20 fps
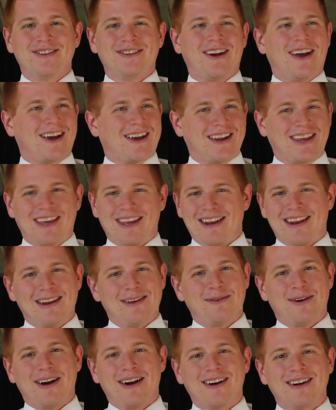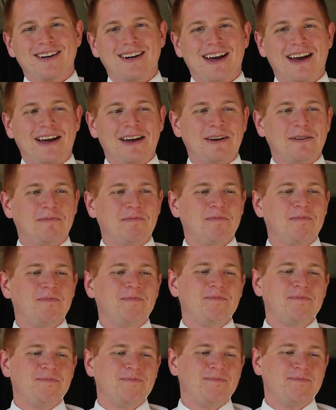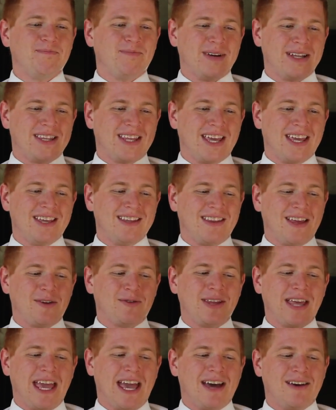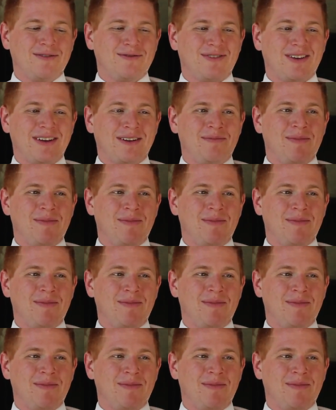You're not going to get anywhere. But they only have an